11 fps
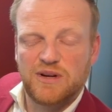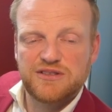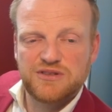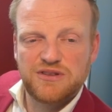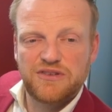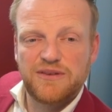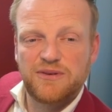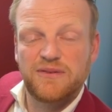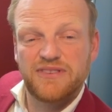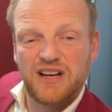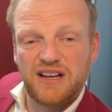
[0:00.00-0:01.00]
2, 3, 4,
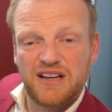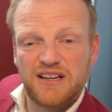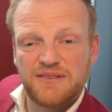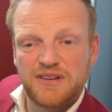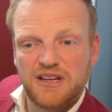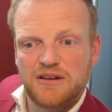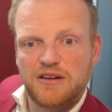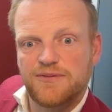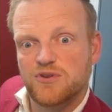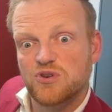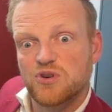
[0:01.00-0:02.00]
5.
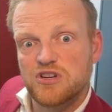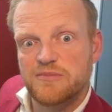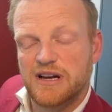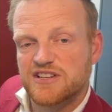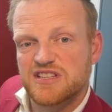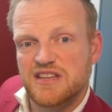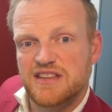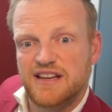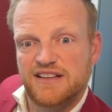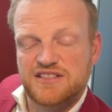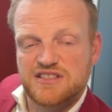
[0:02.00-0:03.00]
If you're good, you might just hear
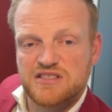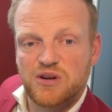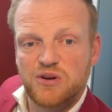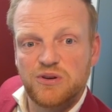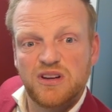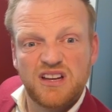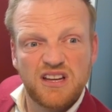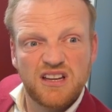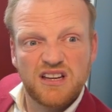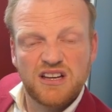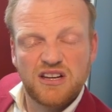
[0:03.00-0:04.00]
that as a so.
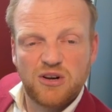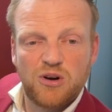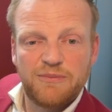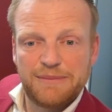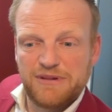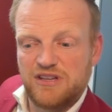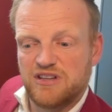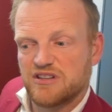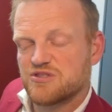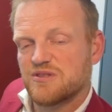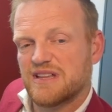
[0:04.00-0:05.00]
Or maybe you
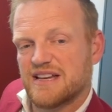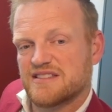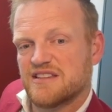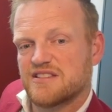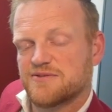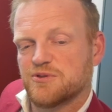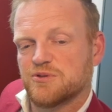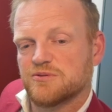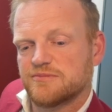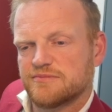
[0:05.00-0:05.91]
can do that as an interval.